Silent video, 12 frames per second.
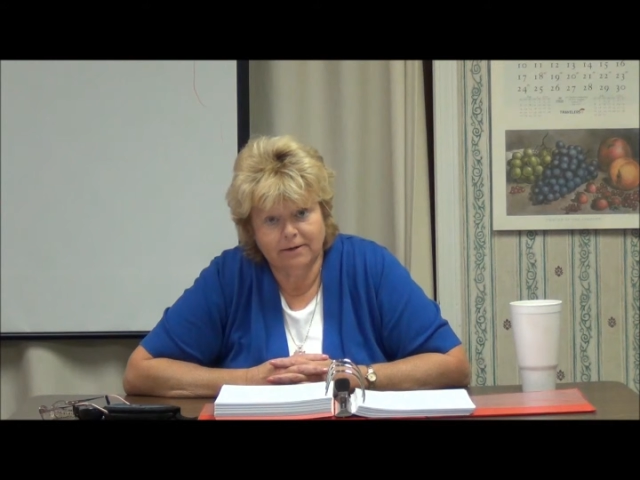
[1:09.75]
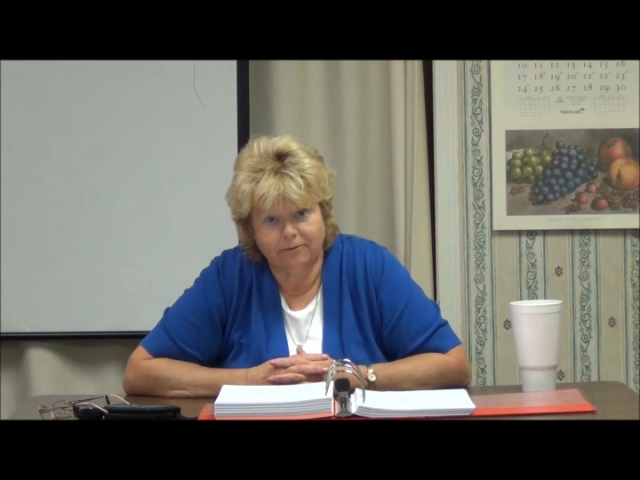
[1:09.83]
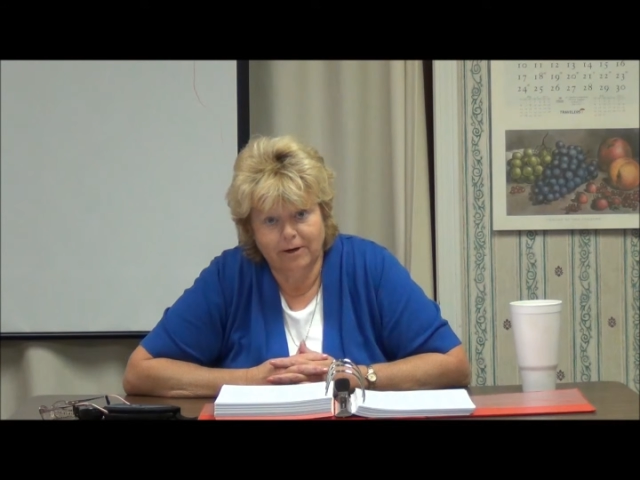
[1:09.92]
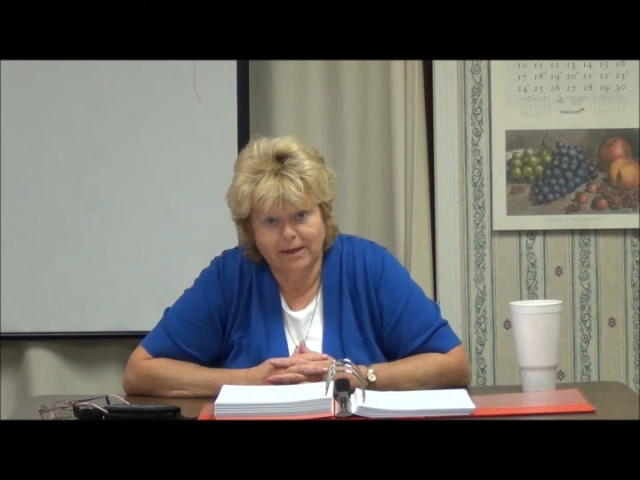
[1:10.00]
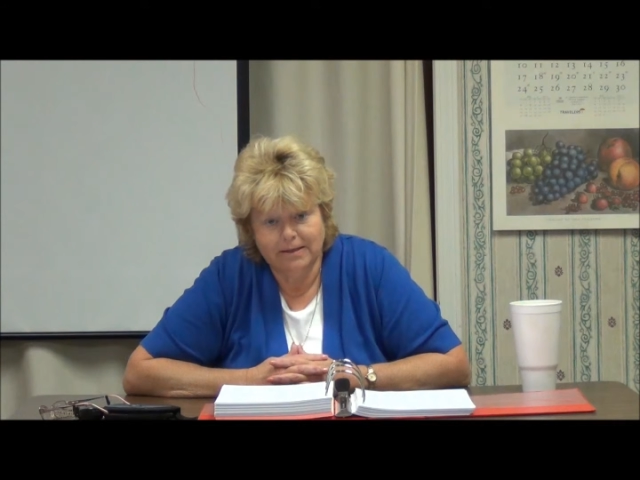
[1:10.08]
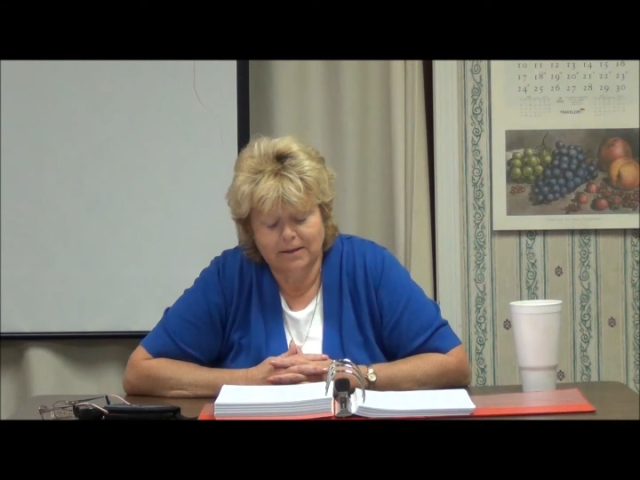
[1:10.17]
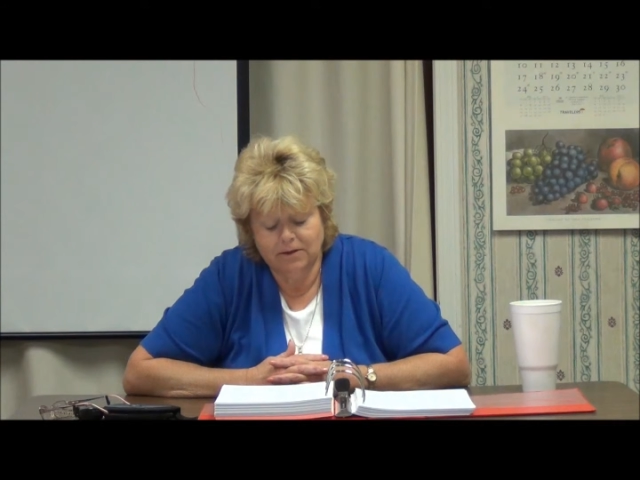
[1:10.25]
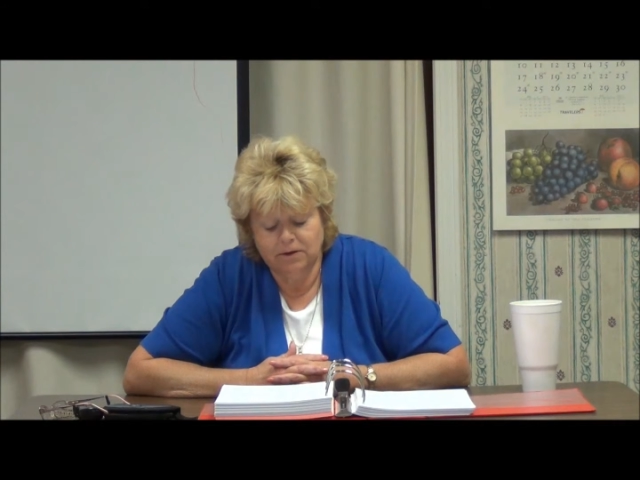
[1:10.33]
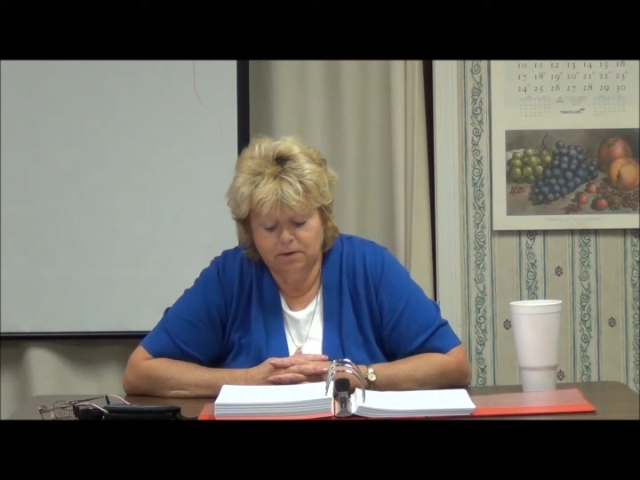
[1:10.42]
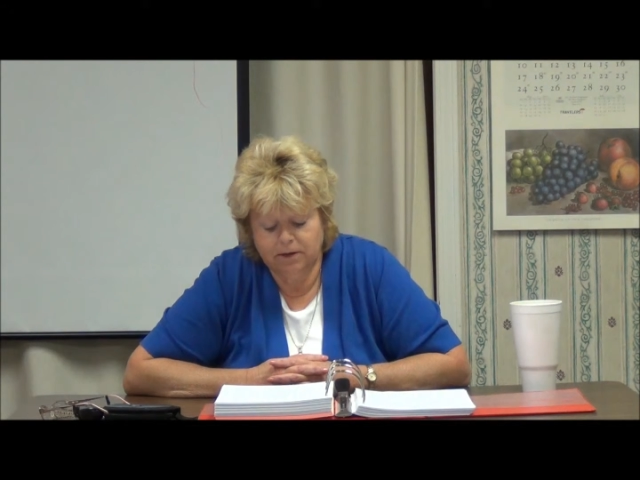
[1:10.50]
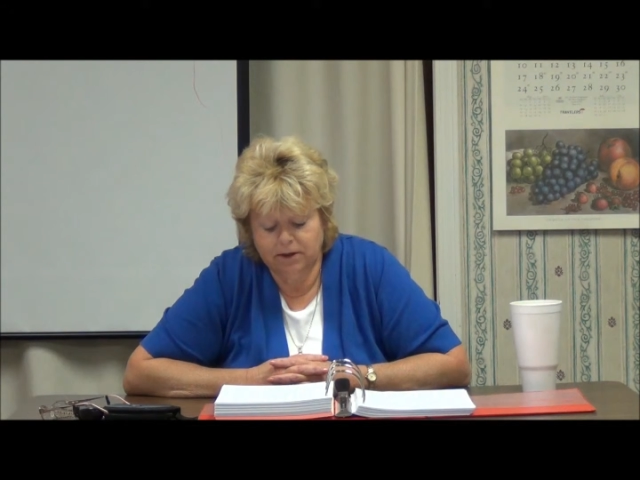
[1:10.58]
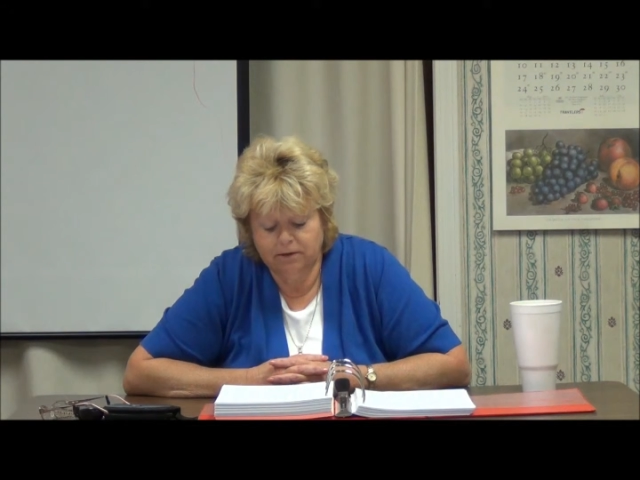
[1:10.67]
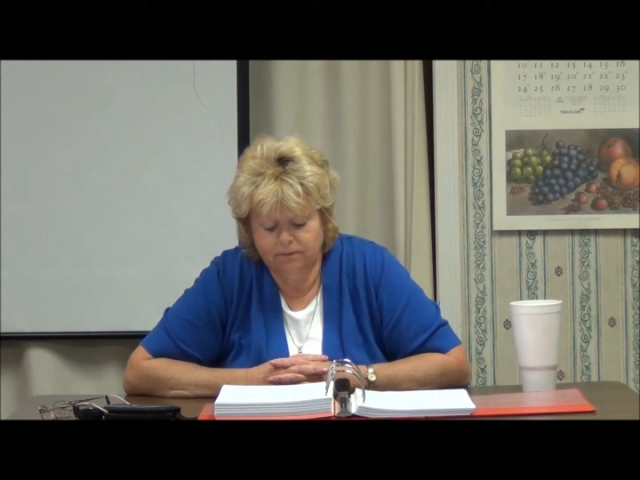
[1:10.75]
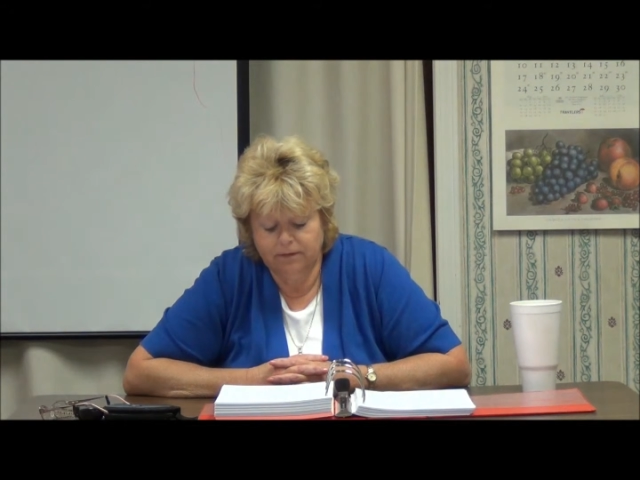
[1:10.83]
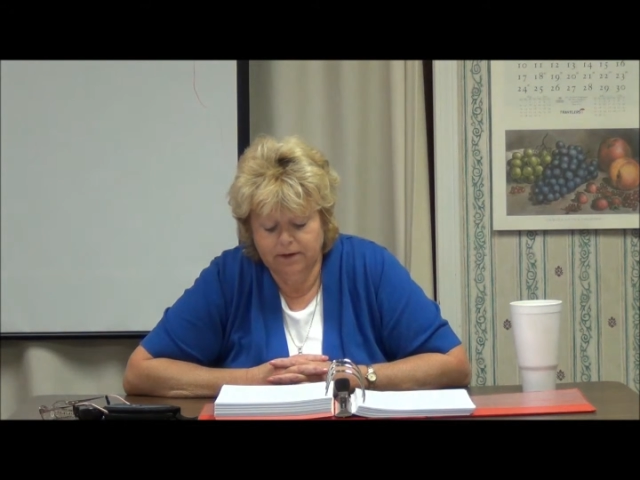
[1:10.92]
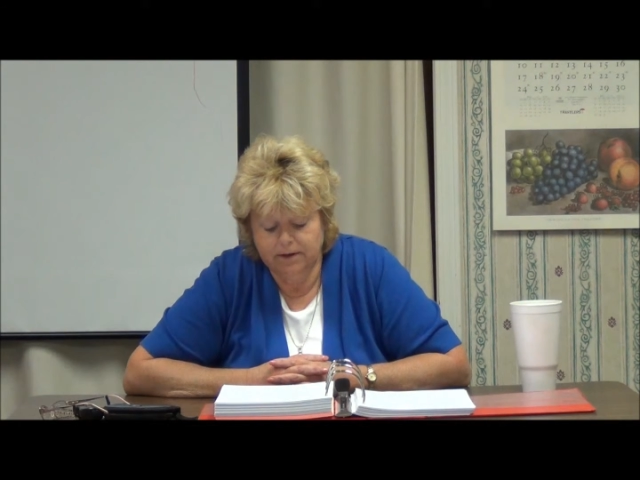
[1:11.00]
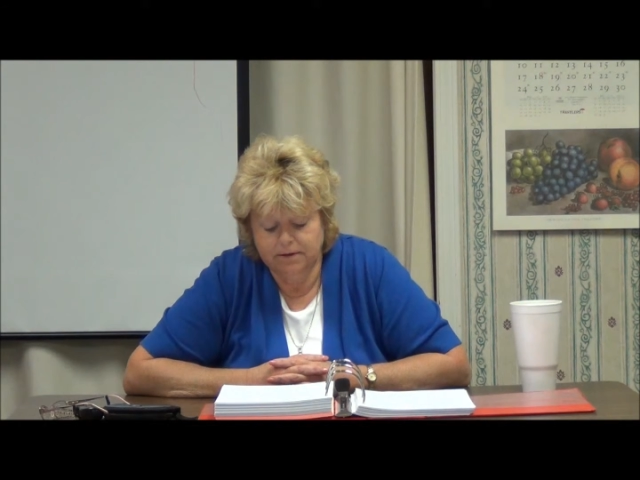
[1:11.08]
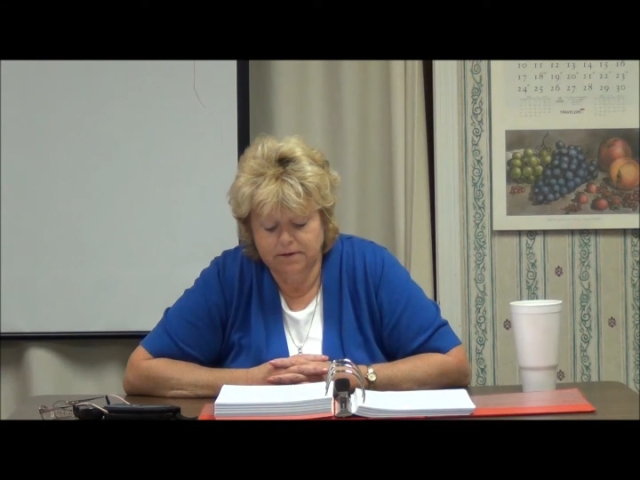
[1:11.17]
of residents who are
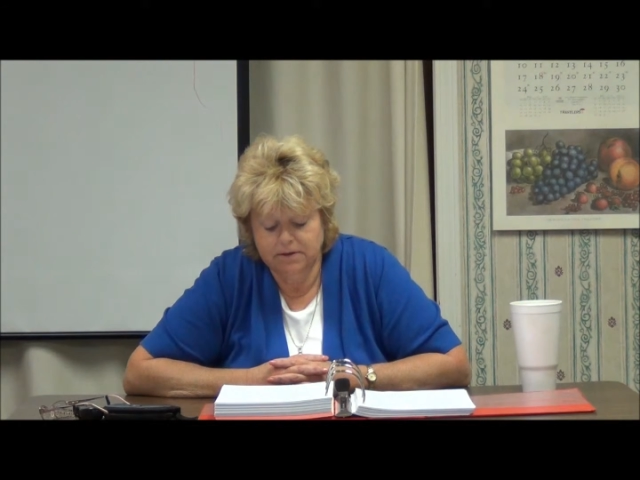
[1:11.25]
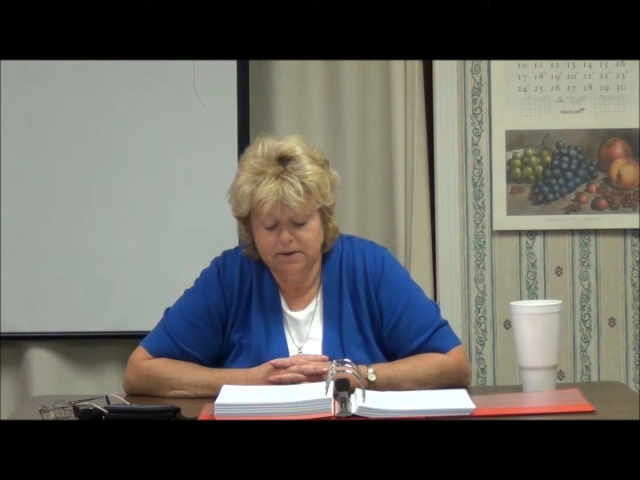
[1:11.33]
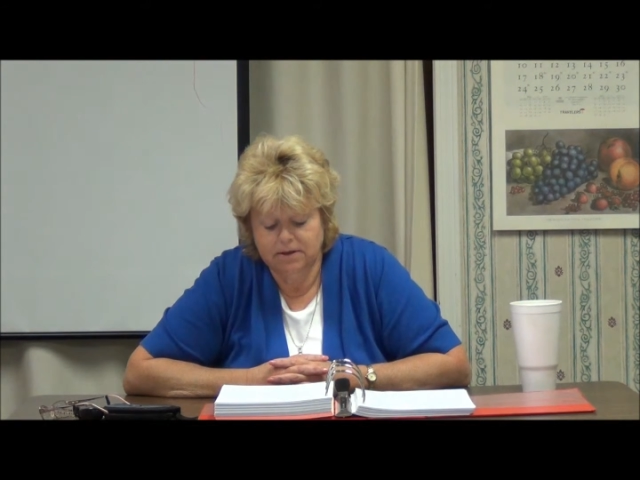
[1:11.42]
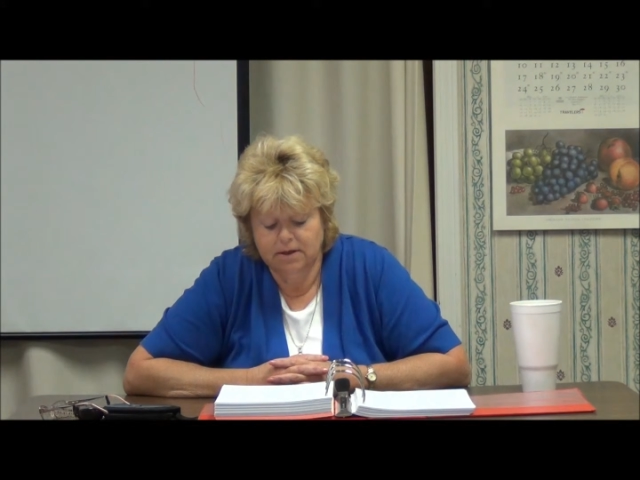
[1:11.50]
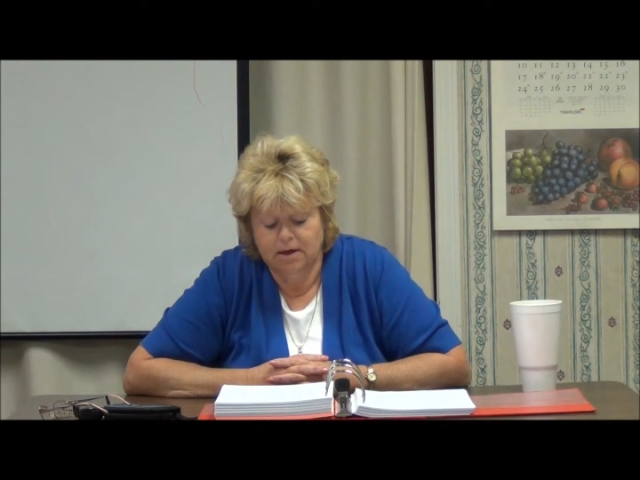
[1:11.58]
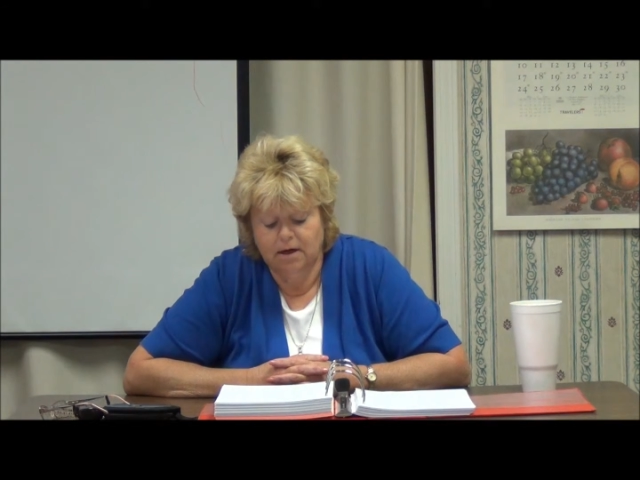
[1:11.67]
confused,